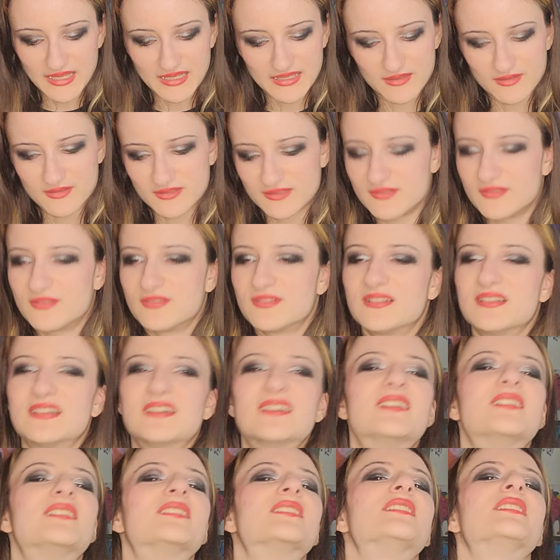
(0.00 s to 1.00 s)
like,
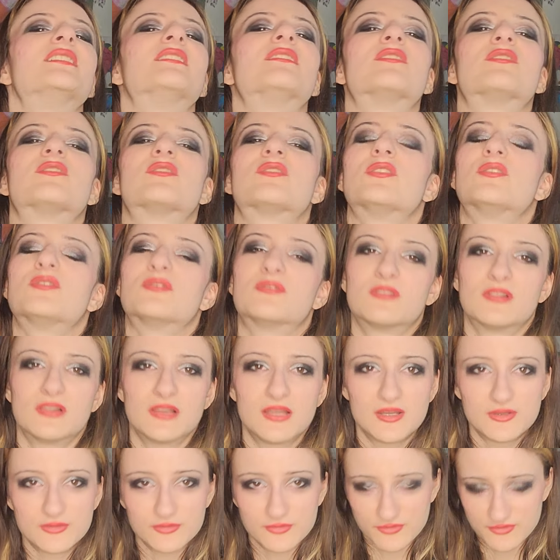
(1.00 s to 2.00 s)
it's so
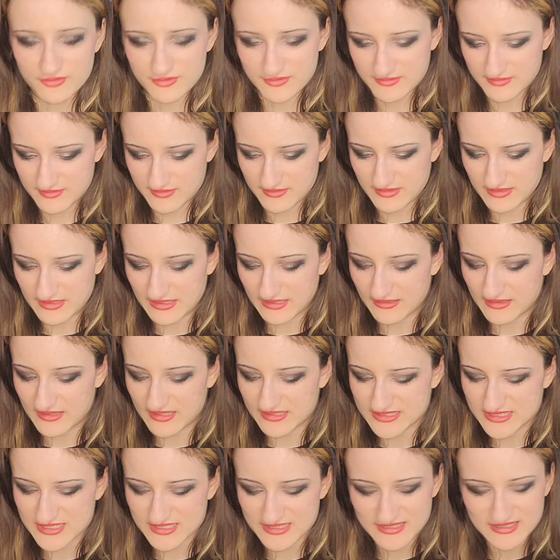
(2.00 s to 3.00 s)
close. I
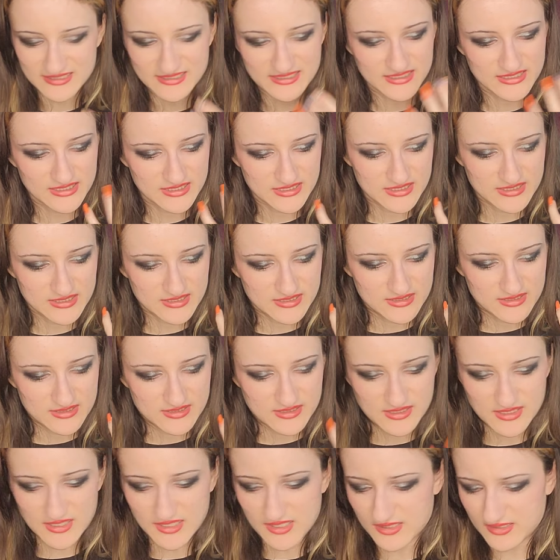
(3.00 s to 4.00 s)
just,
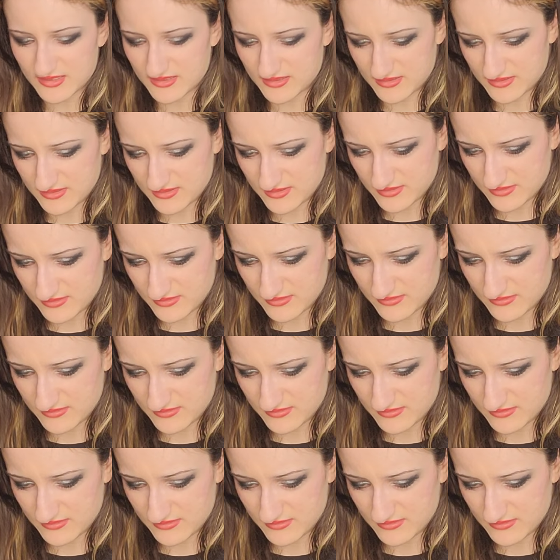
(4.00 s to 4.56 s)
that's